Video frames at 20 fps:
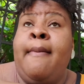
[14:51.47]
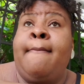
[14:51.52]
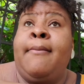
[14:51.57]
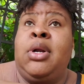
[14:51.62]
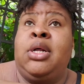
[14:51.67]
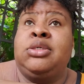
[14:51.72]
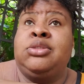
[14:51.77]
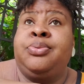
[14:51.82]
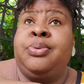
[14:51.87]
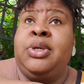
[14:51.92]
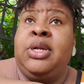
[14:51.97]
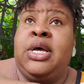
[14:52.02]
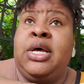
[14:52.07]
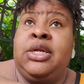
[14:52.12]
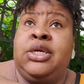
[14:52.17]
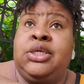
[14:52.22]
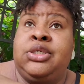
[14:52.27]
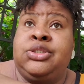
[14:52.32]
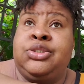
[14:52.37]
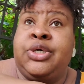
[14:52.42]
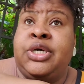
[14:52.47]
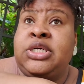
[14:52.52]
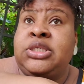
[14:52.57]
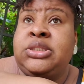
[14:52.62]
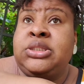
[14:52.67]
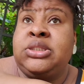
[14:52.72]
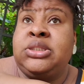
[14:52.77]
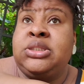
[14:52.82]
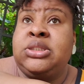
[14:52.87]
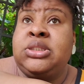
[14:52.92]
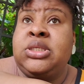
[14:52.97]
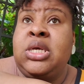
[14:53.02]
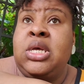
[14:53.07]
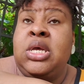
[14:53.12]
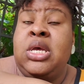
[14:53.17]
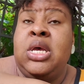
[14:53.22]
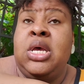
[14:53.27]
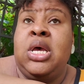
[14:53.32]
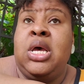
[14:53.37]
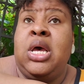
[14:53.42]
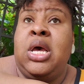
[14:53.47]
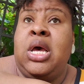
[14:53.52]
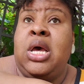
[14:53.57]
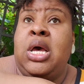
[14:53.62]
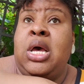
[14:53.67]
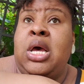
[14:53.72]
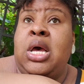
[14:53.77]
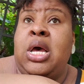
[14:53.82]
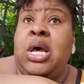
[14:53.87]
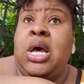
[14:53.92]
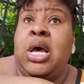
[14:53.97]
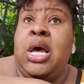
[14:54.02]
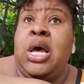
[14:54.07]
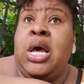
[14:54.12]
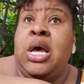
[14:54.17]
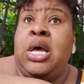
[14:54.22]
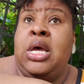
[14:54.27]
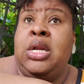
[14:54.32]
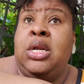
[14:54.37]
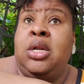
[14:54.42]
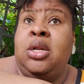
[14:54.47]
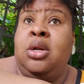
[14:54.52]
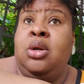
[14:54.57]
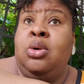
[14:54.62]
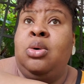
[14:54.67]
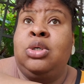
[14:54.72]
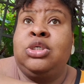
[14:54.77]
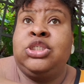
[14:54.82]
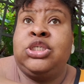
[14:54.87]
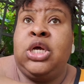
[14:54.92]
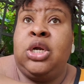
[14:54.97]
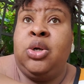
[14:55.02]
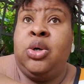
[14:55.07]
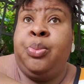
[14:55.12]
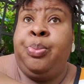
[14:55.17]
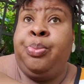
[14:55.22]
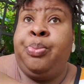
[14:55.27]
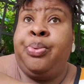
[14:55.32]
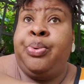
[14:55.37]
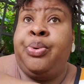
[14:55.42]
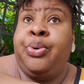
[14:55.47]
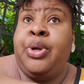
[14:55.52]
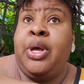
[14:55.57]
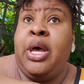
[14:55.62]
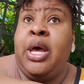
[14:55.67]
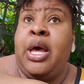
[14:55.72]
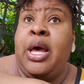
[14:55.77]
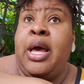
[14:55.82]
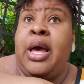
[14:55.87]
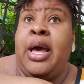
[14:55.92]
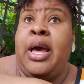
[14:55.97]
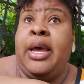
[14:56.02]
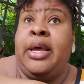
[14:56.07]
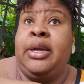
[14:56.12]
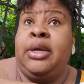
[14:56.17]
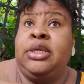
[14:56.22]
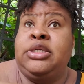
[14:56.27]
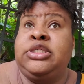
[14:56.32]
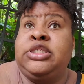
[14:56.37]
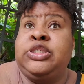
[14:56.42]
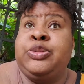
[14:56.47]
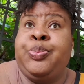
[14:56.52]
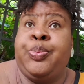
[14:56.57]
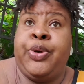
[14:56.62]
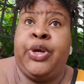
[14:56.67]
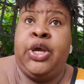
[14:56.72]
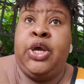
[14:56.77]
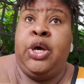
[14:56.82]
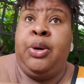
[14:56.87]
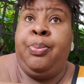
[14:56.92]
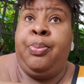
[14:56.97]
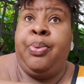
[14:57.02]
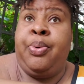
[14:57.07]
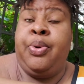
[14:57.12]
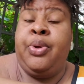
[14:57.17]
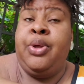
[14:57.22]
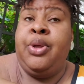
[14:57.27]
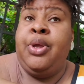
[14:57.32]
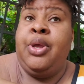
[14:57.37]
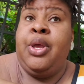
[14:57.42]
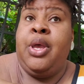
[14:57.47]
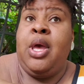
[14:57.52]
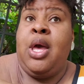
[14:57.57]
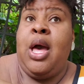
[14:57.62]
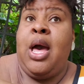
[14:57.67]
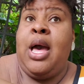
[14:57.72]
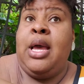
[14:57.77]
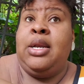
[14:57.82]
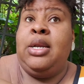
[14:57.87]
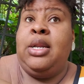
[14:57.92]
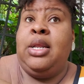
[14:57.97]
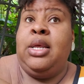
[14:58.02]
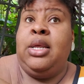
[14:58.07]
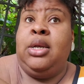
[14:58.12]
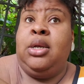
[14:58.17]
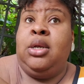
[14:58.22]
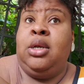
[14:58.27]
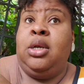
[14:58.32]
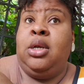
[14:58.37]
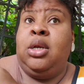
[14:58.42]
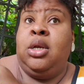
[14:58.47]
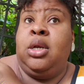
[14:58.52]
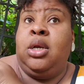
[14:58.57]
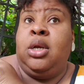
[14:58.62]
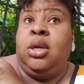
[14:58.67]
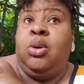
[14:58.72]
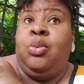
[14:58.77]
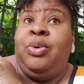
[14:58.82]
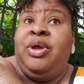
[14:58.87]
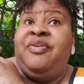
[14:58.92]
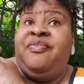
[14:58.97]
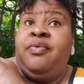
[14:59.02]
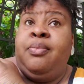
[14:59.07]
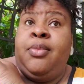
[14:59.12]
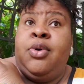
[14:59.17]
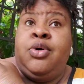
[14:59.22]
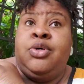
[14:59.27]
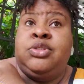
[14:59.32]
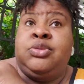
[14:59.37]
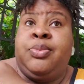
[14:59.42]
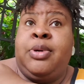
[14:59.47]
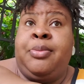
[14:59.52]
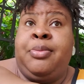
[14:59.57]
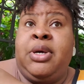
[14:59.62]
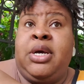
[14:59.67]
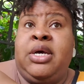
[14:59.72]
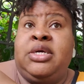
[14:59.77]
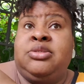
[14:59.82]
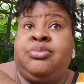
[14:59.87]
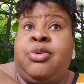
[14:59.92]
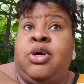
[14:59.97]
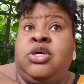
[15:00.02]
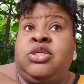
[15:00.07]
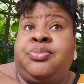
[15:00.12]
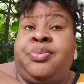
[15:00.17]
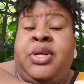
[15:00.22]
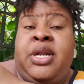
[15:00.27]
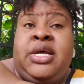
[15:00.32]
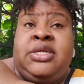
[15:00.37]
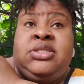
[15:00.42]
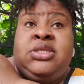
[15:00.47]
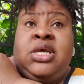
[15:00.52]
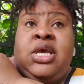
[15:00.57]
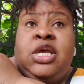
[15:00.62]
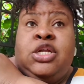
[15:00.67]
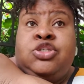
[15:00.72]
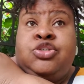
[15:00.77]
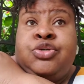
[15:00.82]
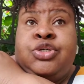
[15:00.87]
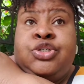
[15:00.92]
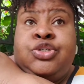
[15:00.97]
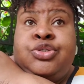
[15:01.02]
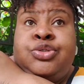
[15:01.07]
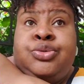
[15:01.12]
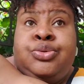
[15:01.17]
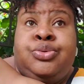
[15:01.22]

But I was pull on the dress and lotion up and spray up, and then wait for my husband because my husband had to get dressed